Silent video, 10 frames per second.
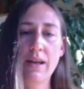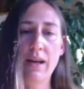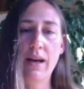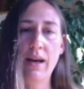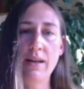
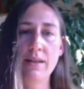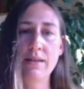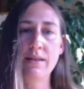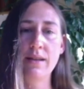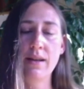
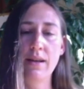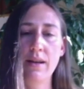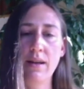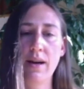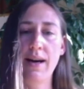And
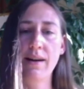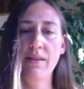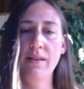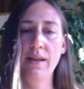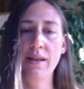I
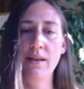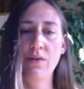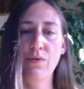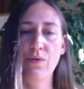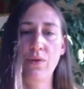think
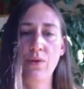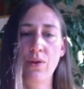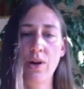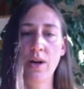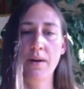
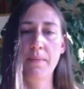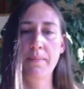so